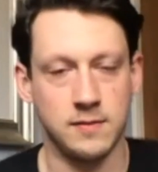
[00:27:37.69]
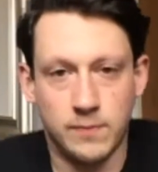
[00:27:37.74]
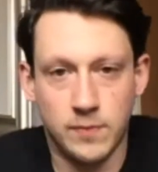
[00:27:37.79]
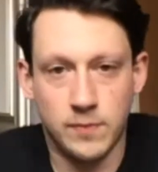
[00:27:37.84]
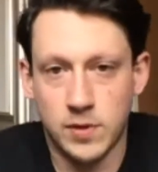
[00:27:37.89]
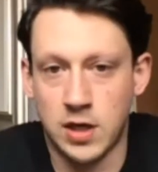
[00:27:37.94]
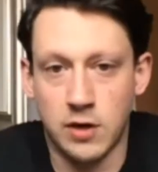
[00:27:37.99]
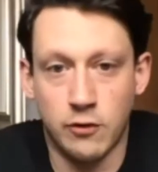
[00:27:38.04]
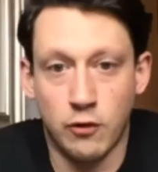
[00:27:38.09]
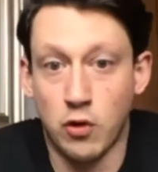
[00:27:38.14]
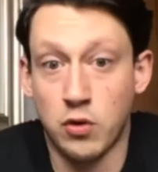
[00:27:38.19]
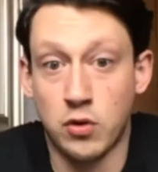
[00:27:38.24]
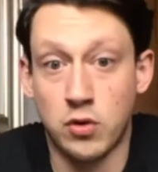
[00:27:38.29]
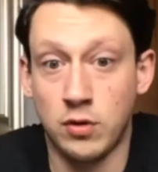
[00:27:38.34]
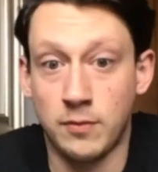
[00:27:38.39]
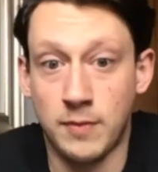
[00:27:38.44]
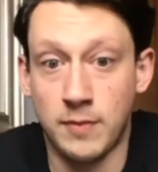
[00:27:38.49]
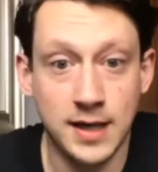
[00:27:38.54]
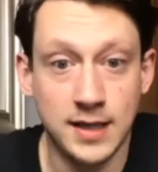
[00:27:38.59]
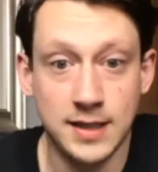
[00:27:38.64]
Your uncle
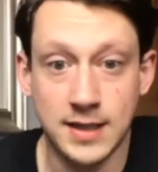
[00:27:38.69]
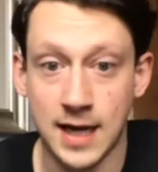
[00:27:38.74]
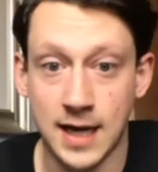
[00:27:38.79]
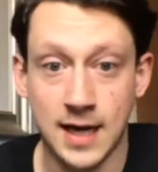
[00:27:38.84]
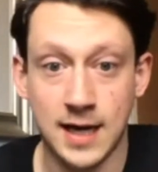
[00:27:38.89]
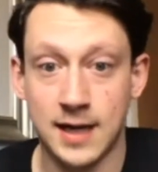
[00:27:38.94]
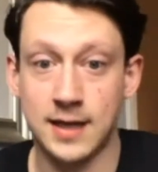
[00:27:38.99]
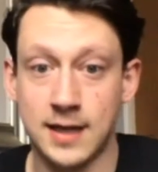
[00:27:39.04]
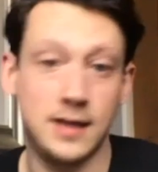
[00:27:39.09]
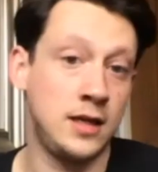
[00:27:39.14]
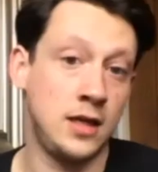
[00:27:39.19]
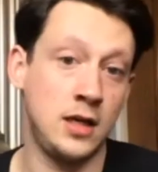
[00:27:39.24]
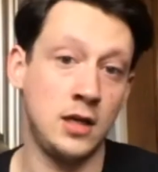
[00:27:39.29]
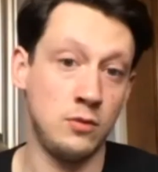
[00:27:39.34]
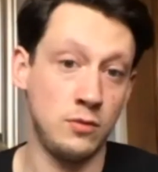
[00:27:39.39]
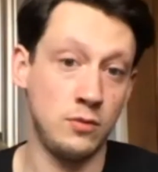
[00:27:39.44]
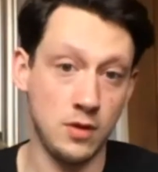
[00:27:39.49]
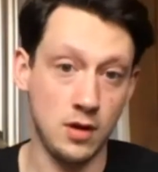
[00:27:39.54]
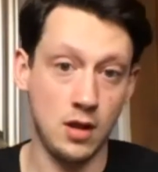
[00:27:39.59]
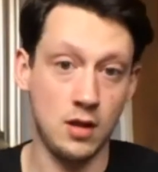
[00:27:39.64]
might die.
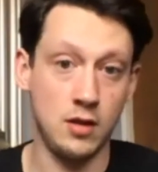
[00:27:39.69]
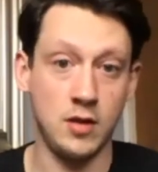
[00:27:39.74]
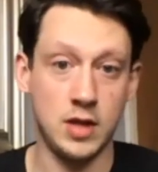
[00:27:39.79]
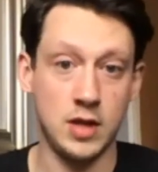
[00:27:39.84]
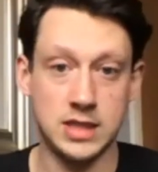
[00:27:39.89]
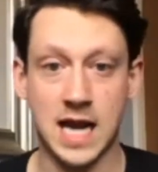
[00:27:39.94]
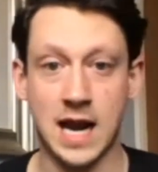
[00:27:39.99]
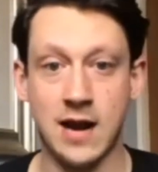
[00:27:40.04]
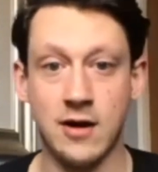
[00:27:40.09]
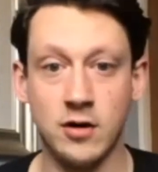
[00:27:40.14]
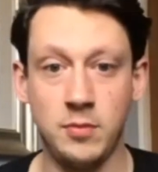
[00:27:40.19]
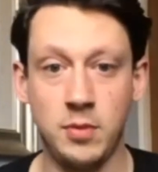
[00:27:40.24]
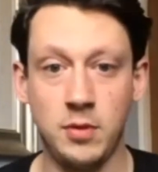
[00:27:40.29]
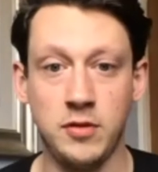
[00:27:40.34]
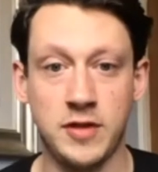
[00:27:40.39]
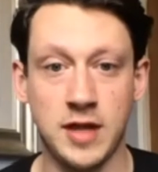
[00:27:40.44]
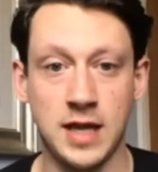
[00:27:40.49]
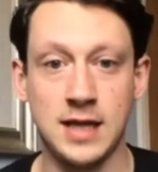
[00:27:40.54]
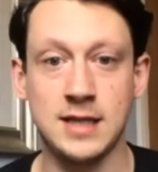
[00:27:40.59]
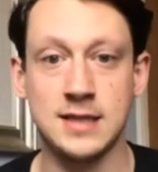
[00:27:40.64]
Terrible
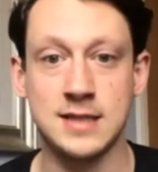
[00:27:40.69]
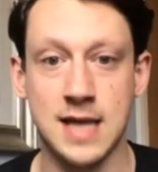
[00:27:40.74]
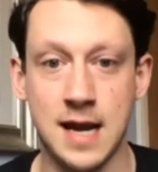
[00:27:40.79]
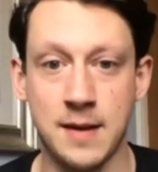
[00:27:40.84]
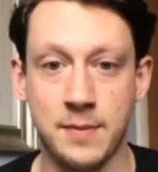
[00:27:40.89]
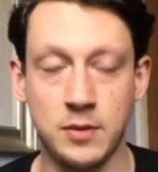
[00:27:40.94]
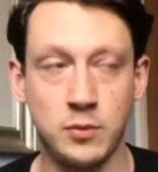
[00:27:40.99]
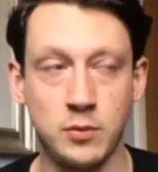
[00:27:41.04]
things happen.